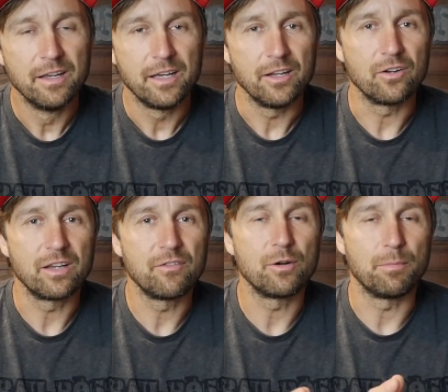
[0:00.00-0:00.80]
it'll
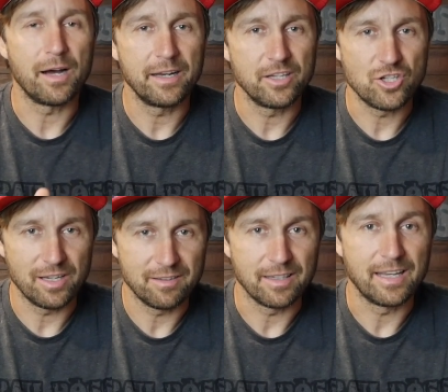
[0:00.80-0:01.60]
give your body a
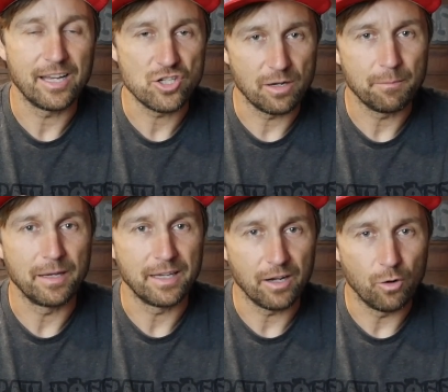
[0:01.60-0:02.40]
chance to catch up
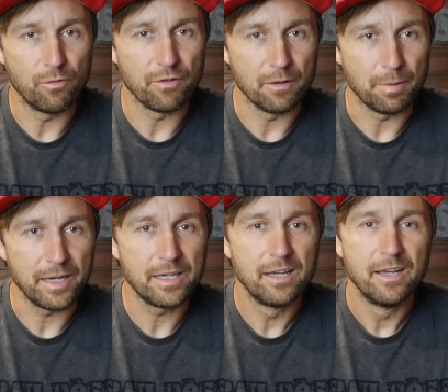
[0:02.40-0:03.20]
and get over the bike.